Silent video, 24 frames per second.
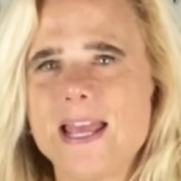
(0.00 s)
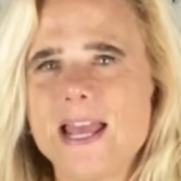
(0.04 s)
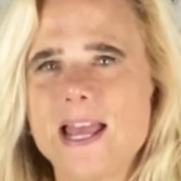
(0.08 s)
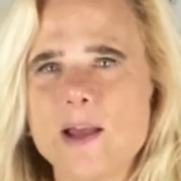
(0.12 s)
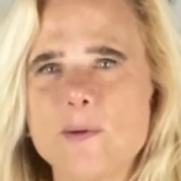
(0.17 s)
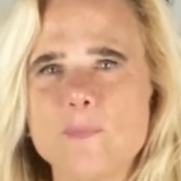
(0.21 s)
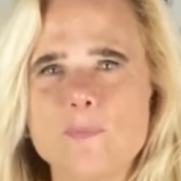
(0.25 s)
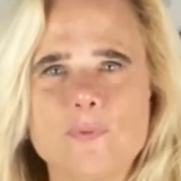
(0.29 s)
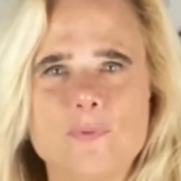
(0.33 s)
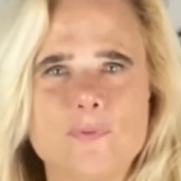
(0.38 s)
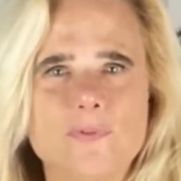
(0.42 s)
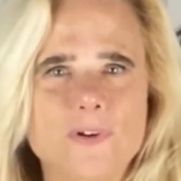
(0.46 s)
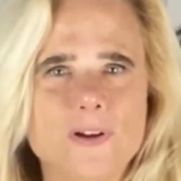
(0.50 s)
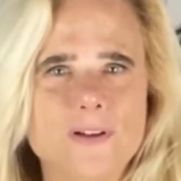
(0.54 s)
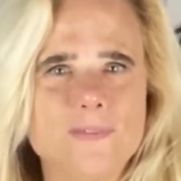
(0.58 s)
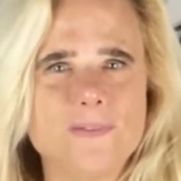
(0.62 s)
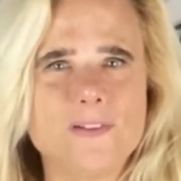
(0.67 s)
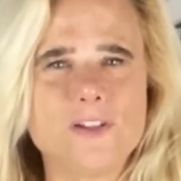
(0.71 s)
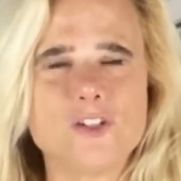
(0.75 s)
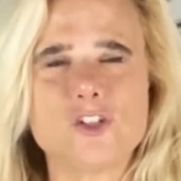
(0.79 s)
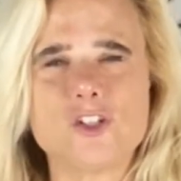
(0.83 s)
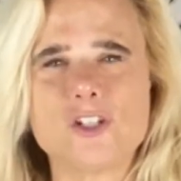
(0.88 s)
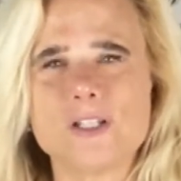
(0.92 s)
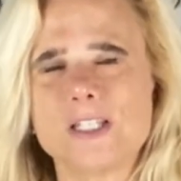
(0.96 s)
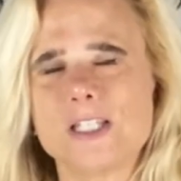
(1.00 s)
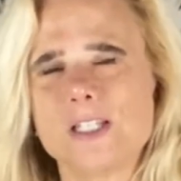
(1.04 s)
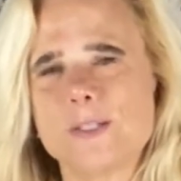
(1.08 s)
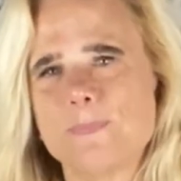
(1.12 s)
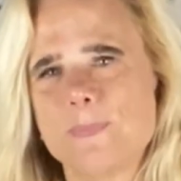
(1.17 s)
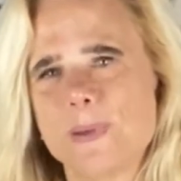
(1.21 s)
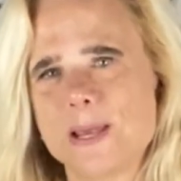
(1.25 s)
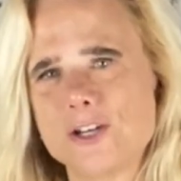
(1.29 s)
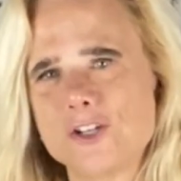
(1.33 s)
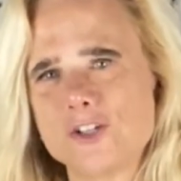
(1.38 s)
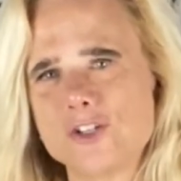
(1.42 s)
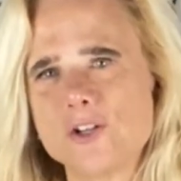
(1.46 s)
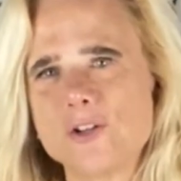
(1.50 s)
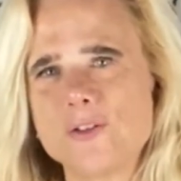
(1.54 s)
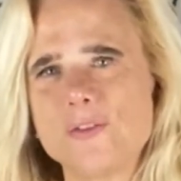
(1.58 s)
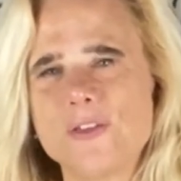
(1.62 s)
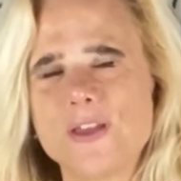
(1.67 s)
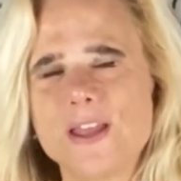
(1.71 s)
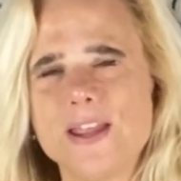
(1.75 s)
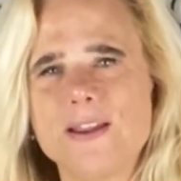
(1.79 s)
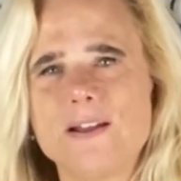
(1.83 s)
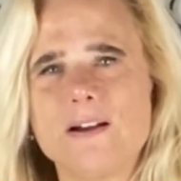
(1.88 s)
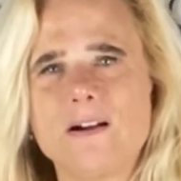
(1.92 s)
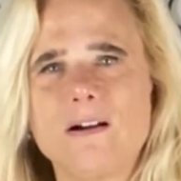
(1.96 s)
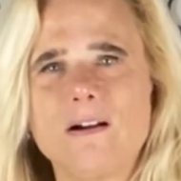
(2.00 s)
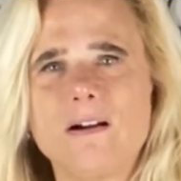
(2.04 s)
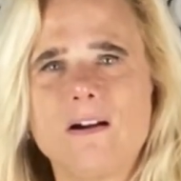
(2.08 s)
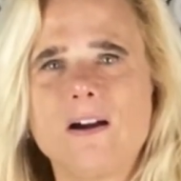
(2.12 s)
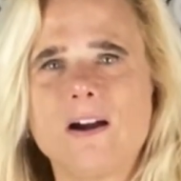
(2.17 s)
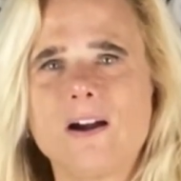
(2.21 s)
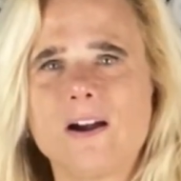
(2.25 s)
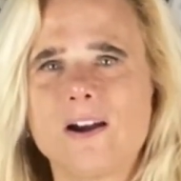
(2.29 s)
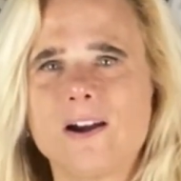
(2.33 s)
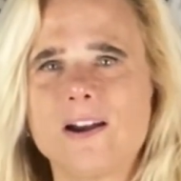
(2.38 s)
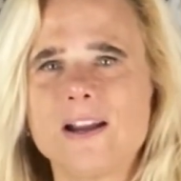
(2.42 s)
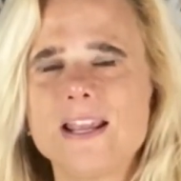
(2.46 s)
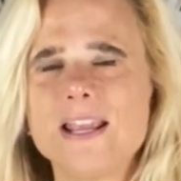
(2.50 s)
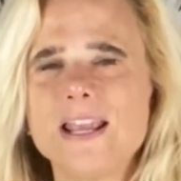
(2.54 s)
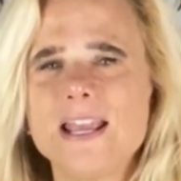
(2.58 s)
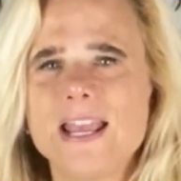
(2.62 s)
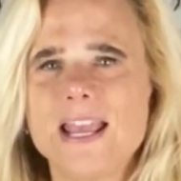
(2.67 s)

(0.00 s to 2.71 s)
how privileged and special they are,